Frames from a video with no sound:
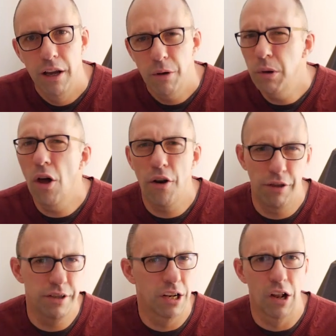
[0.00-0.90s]
There are a lot of
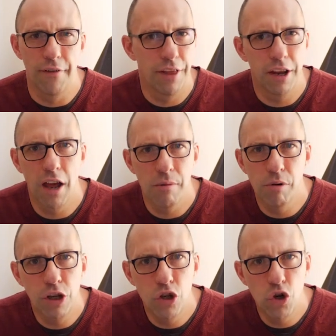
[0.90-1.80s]
things in life that are going to
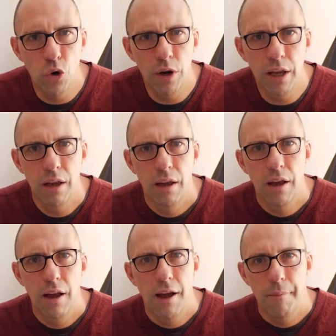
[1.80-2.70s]
bring you joy,
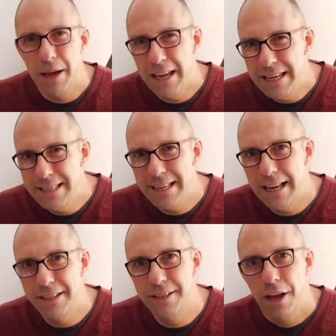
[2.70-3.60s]
but he
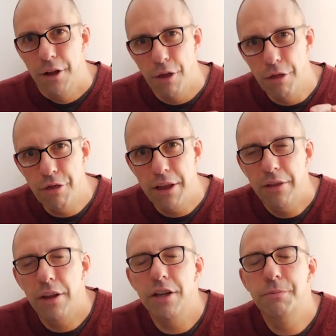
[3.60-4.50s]
says the thing
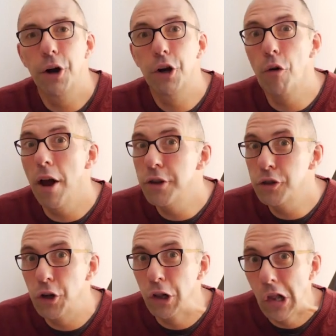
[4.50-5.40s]
that is my
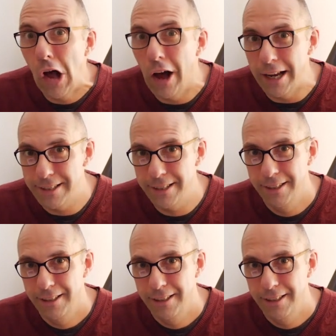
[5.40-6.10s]
greatest delight